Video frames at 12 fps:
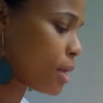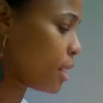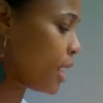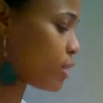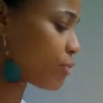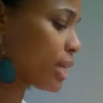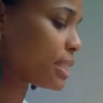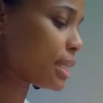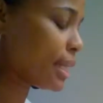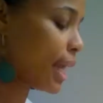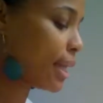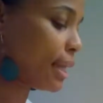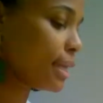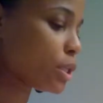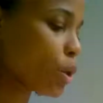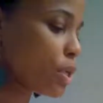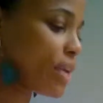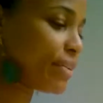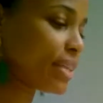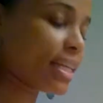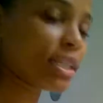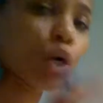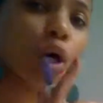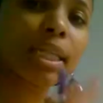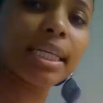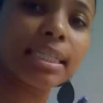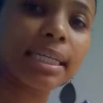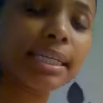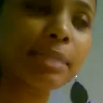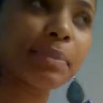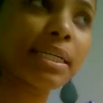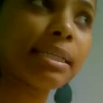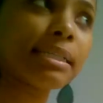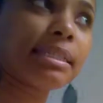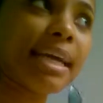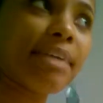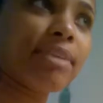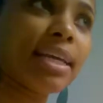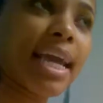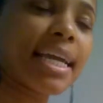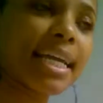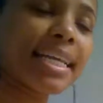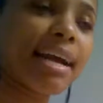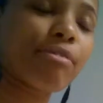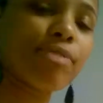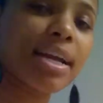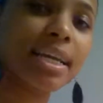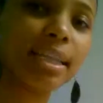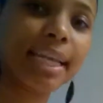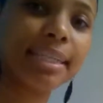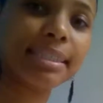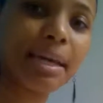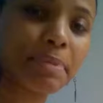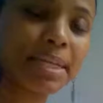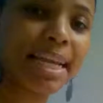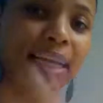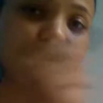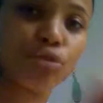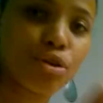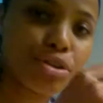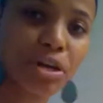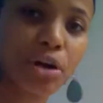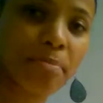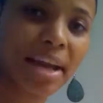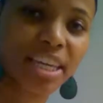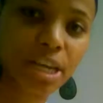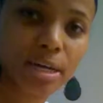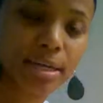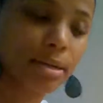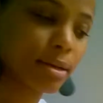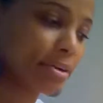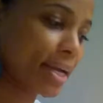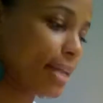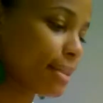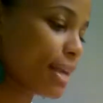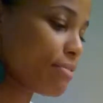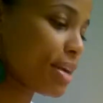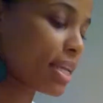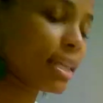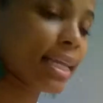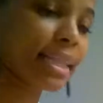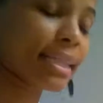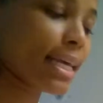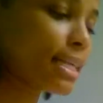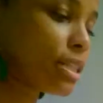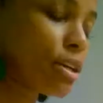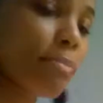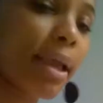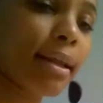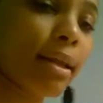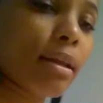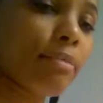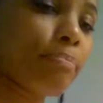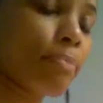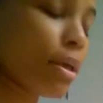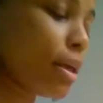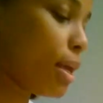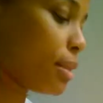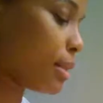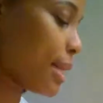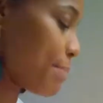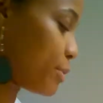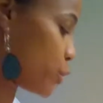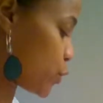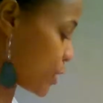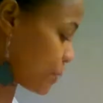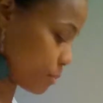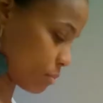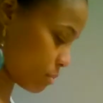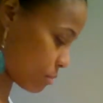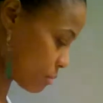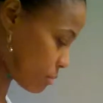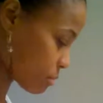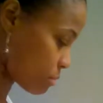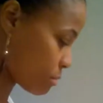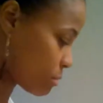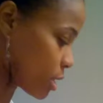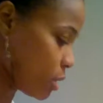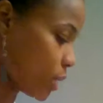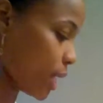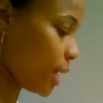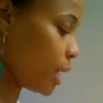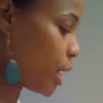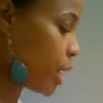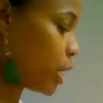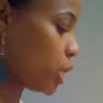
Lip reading: And the reason that it's on everything that's holistic is because the FDA cannot regulate something that can grow in your own backyard, all right? They regulate things that are made in the laboratory, okay?